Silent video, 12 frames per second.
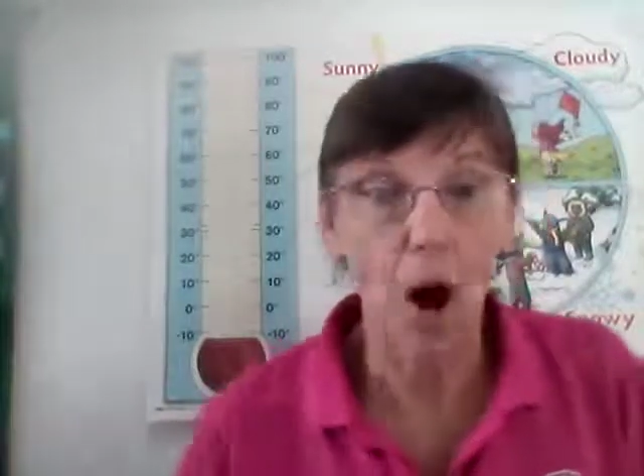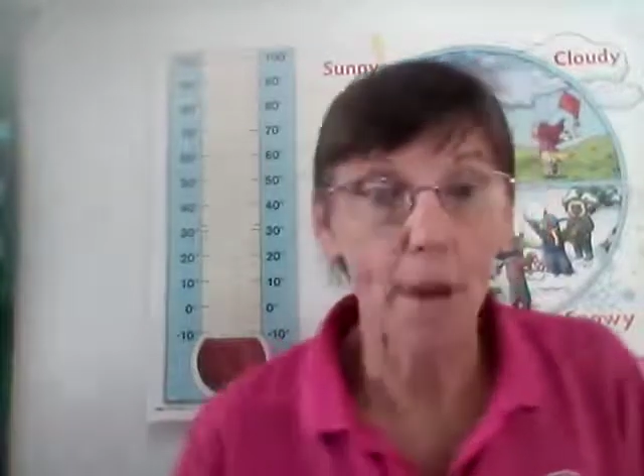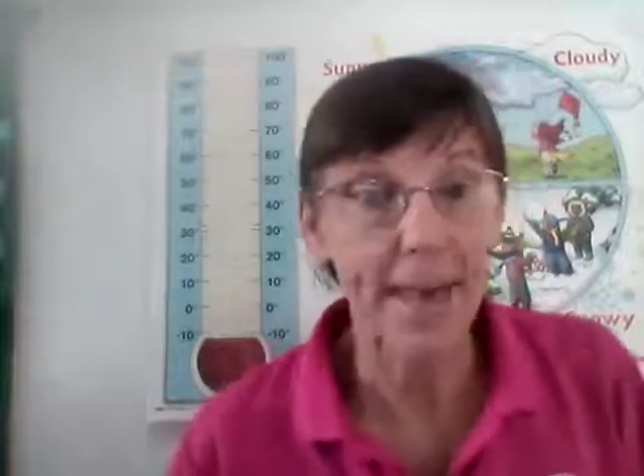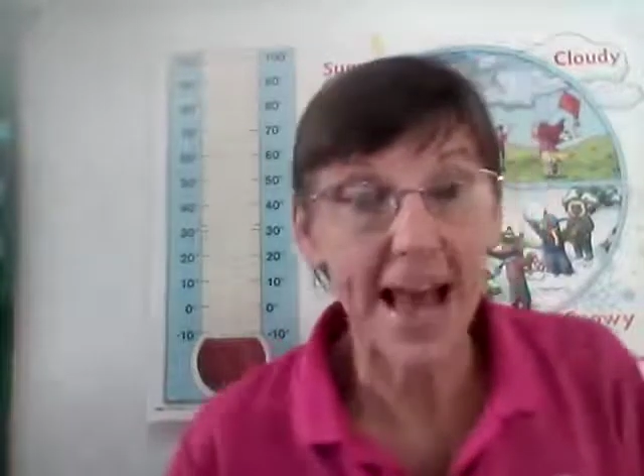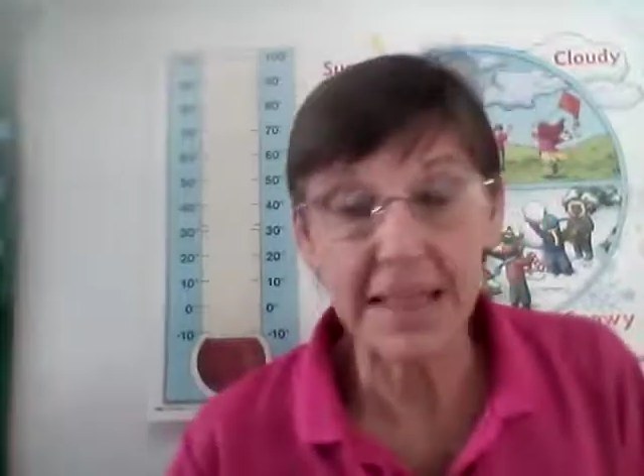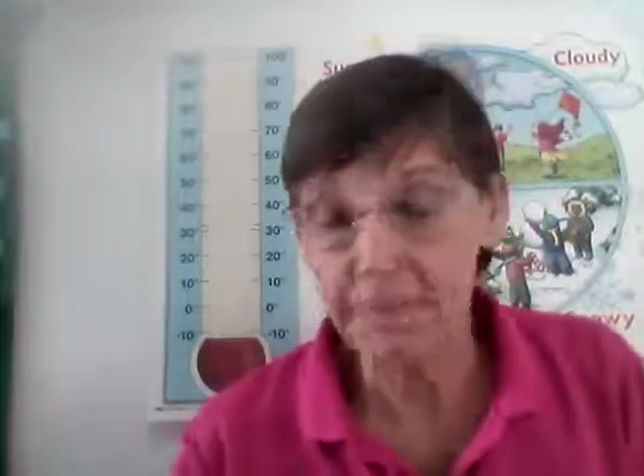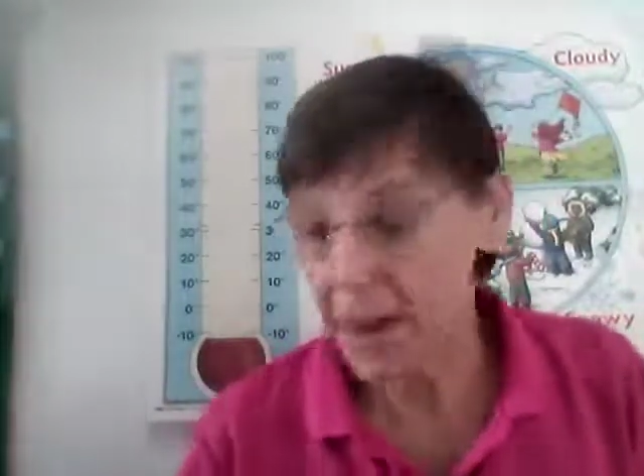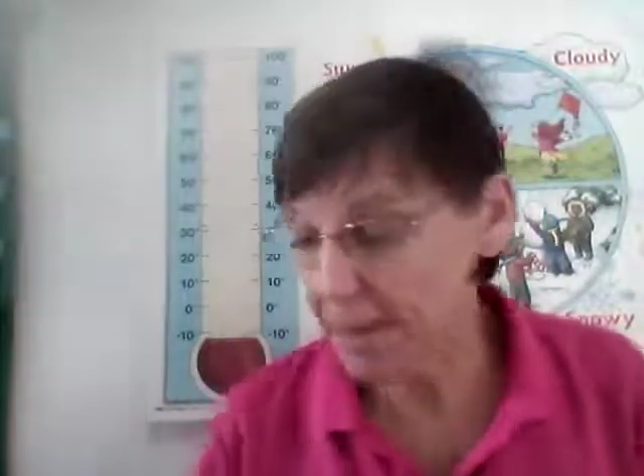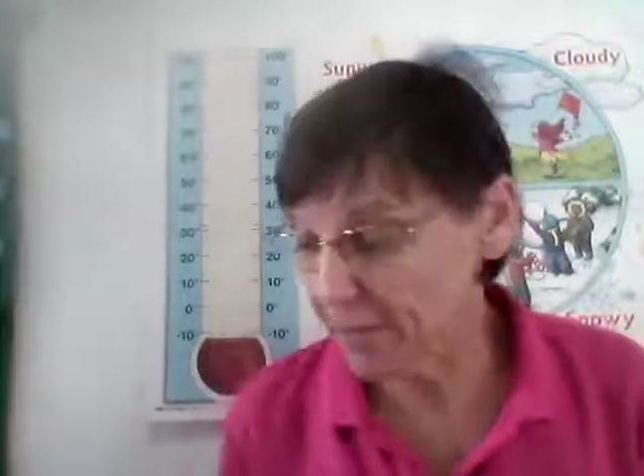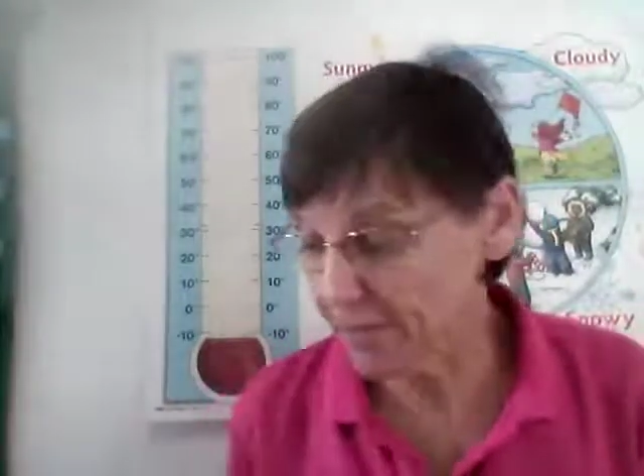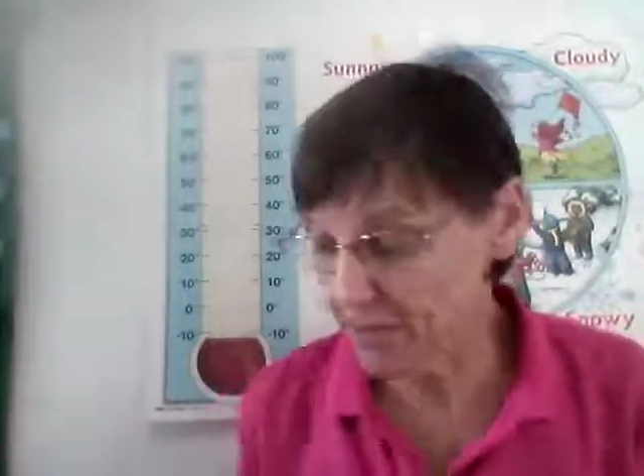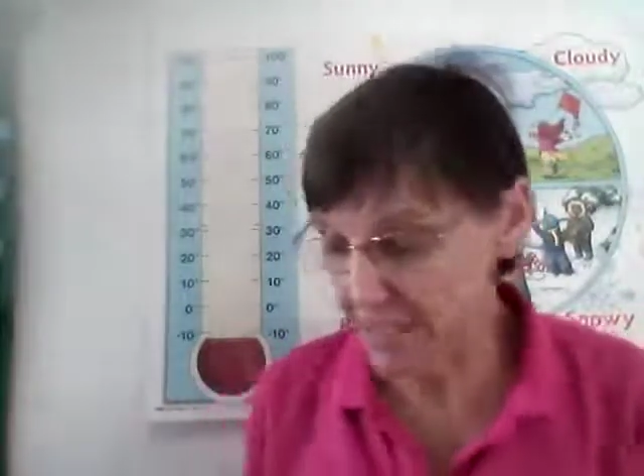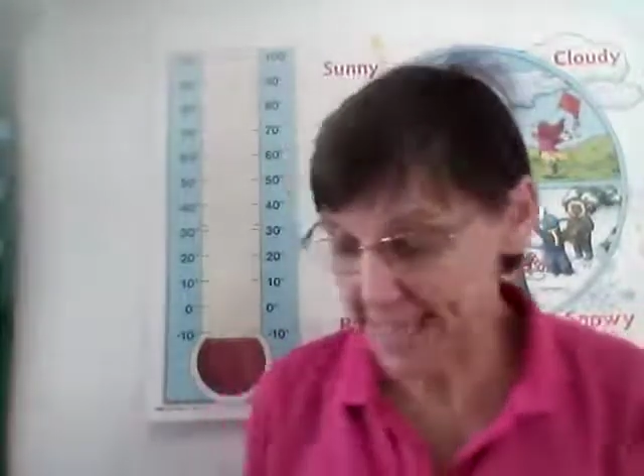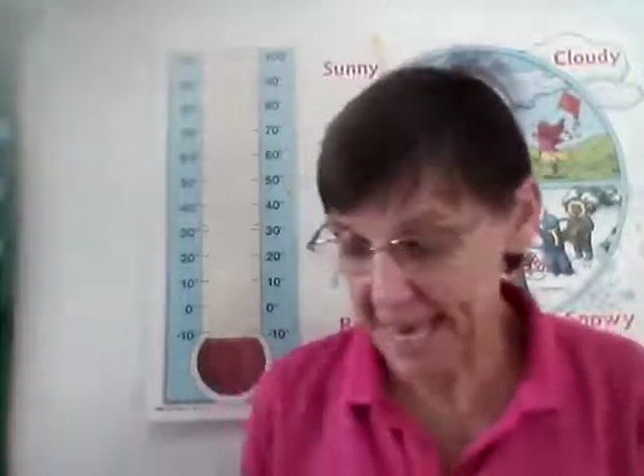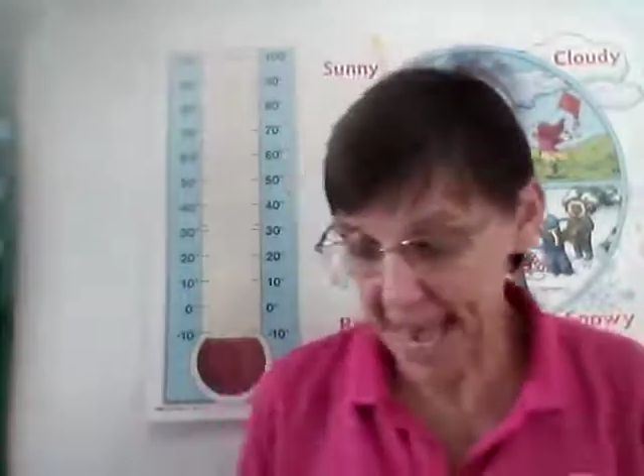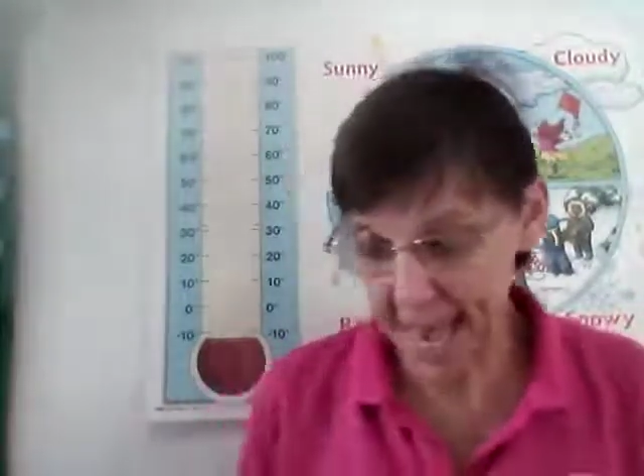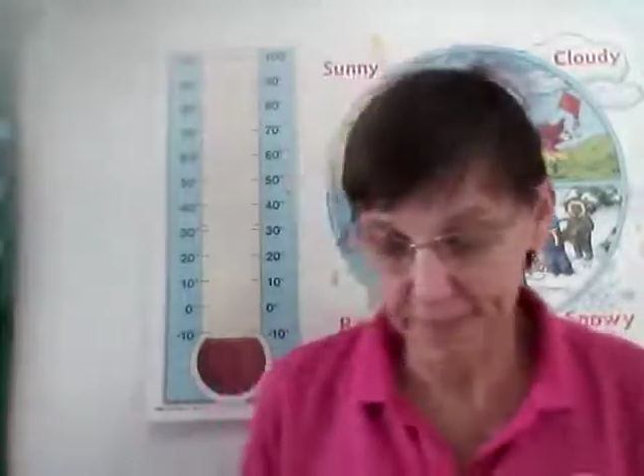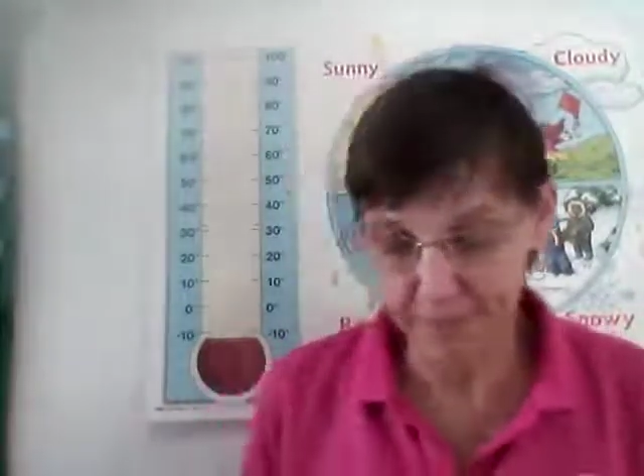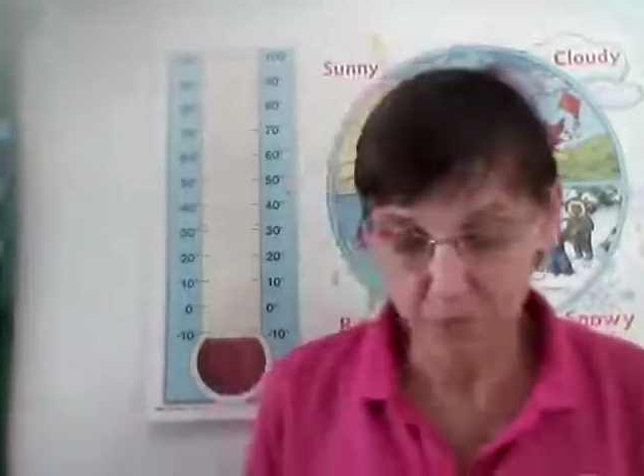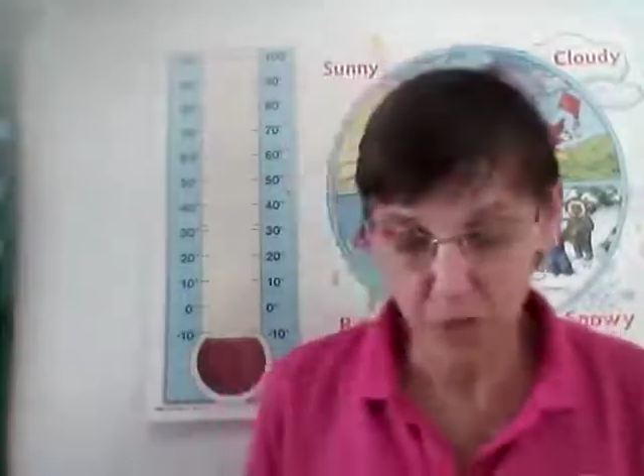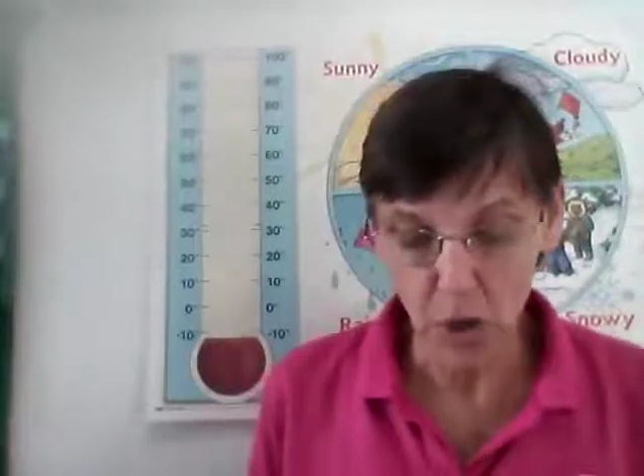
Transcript: our math paper for today.